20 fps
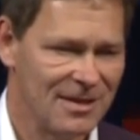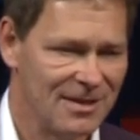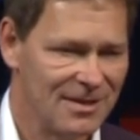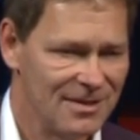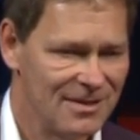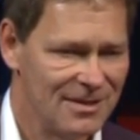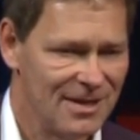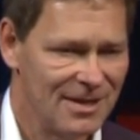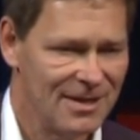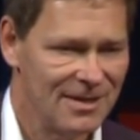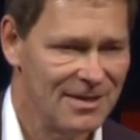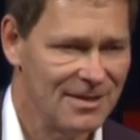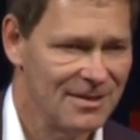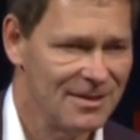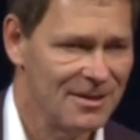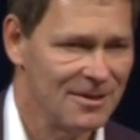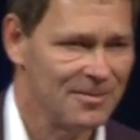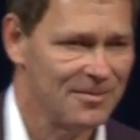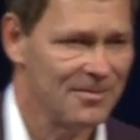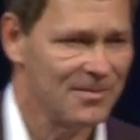they, they,
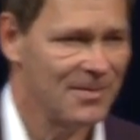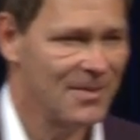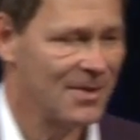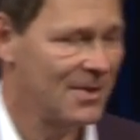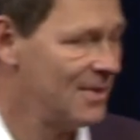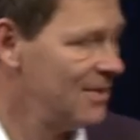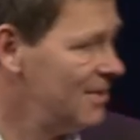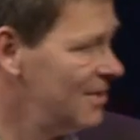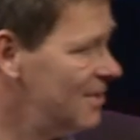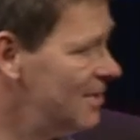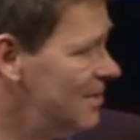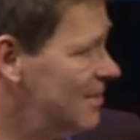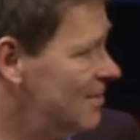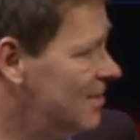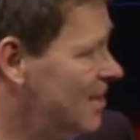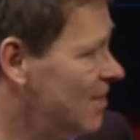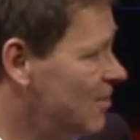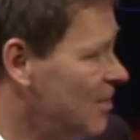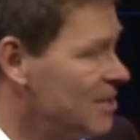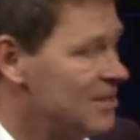um,
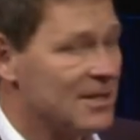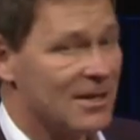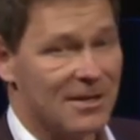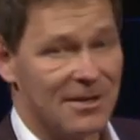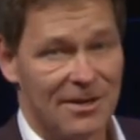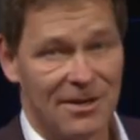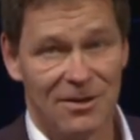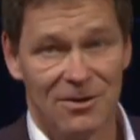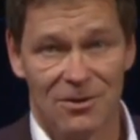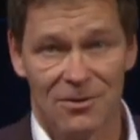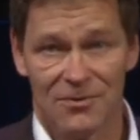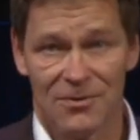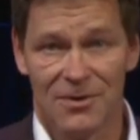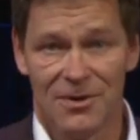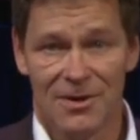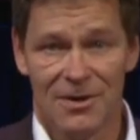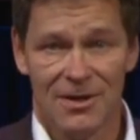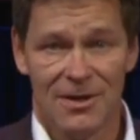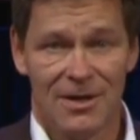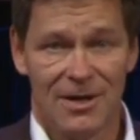they're well taken care of.
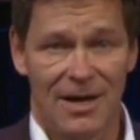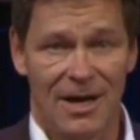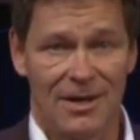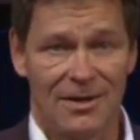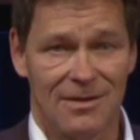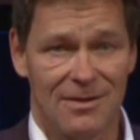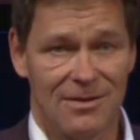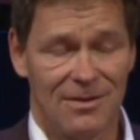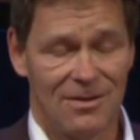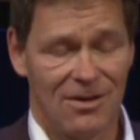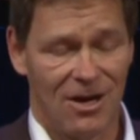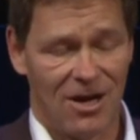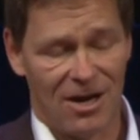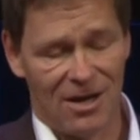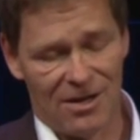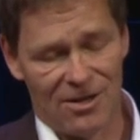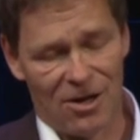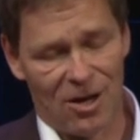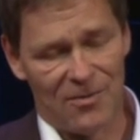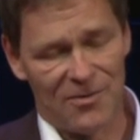And,
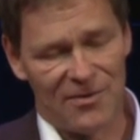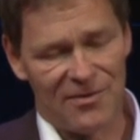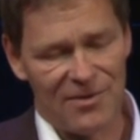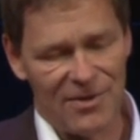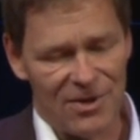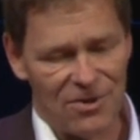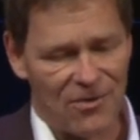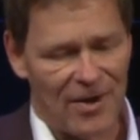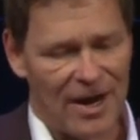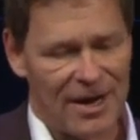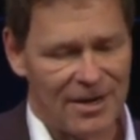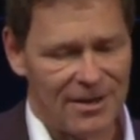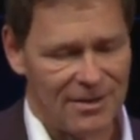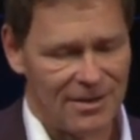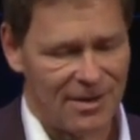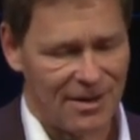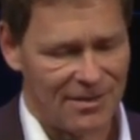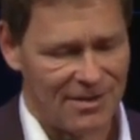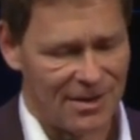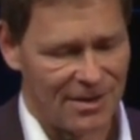and obviously
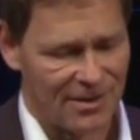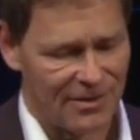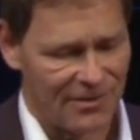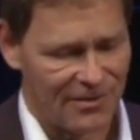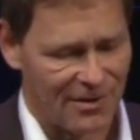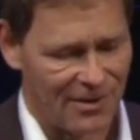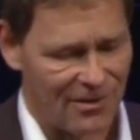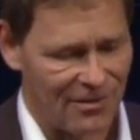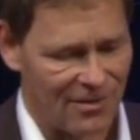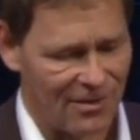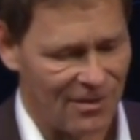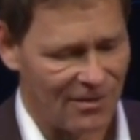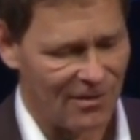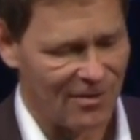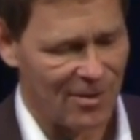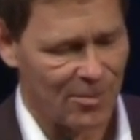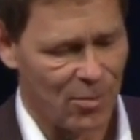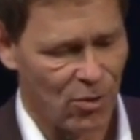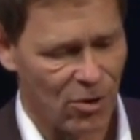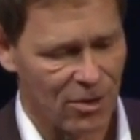Dragon, I think, is, is, is
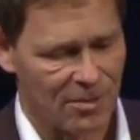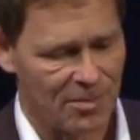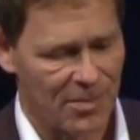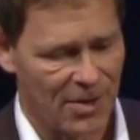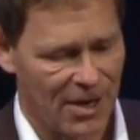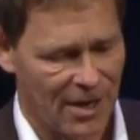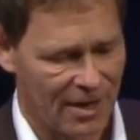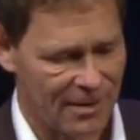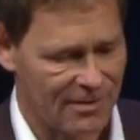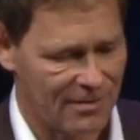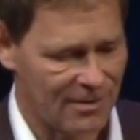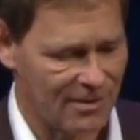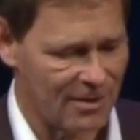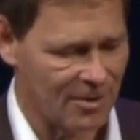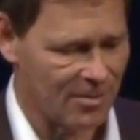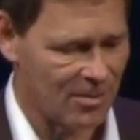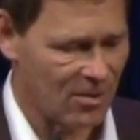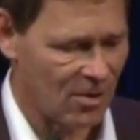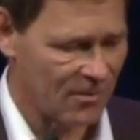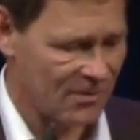an important part
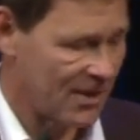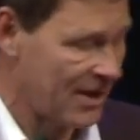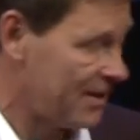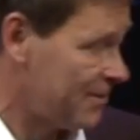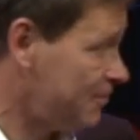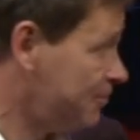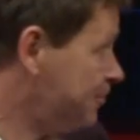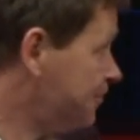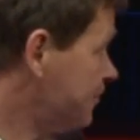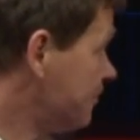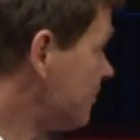um, of that.